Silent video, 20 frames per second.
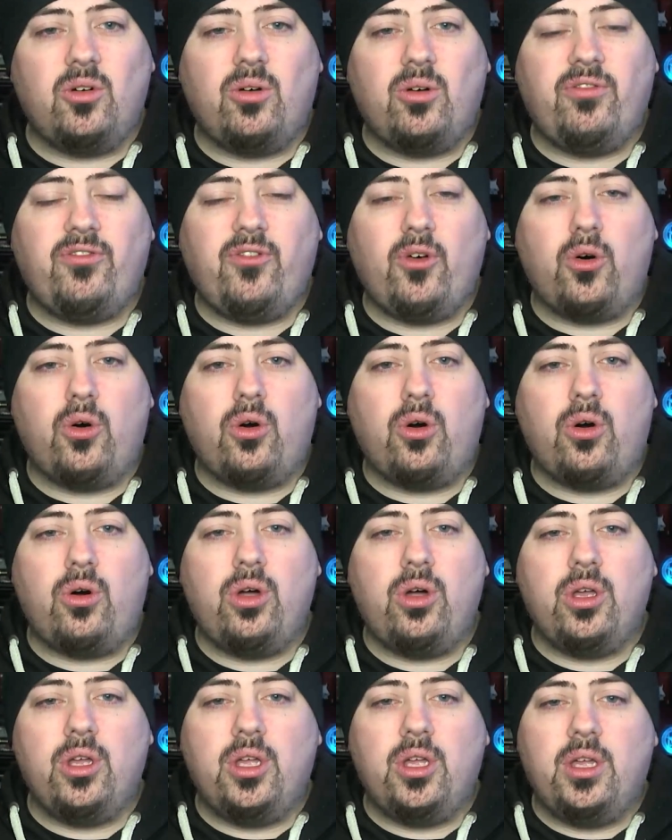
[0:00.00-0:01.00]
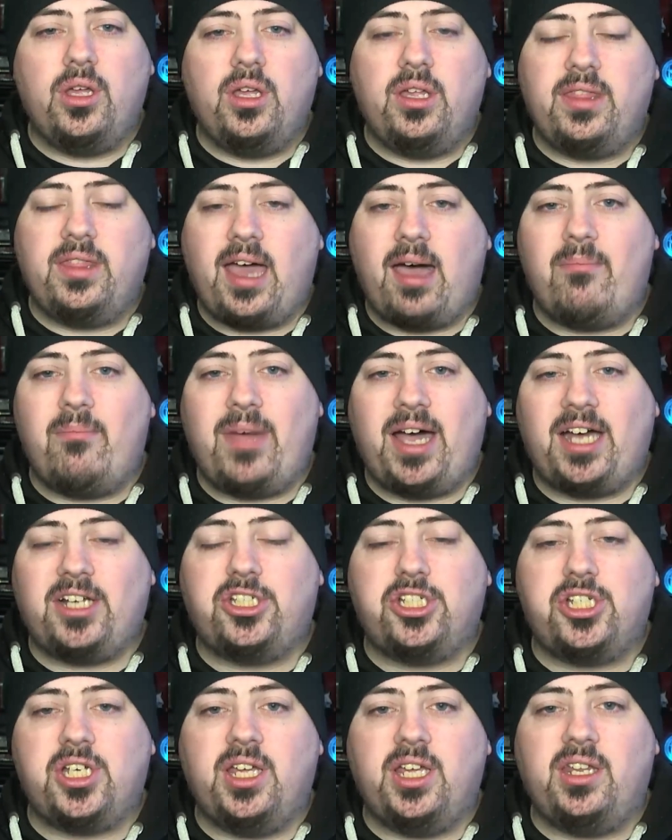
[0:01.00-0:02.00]
for that
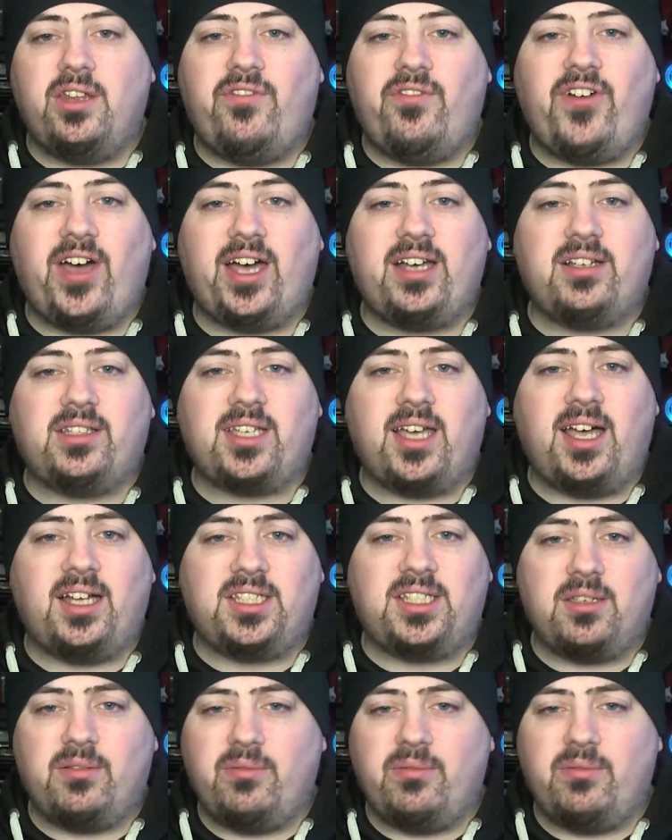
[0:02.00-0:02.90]
match and the fact that,